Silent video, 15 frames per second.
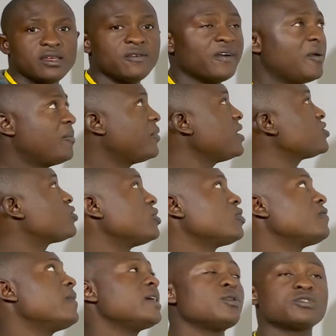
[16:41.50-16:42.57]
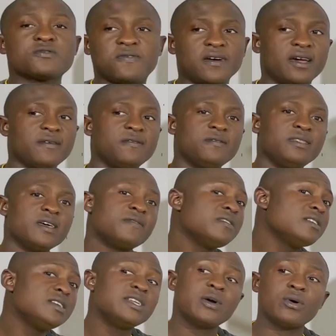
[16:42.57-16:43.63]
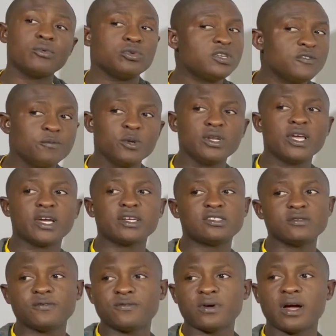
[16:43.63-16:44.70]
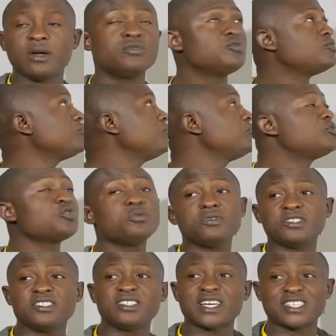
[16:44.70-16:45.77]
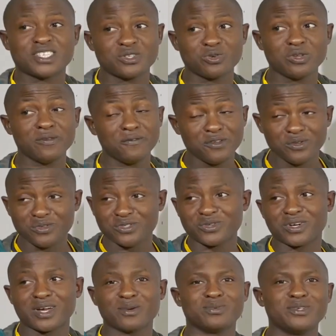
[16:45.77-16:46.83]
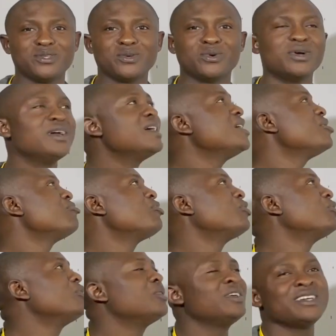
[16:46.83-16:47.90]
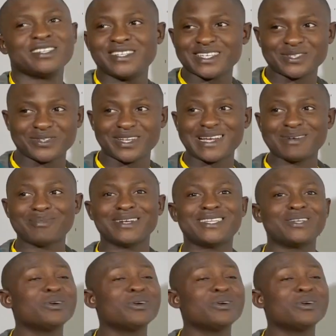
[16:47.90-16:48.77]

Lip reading: if I press square root of minus 5, definitely that one will give me a negative. It will be showing me syntax error if you use your calculator. But there's something like math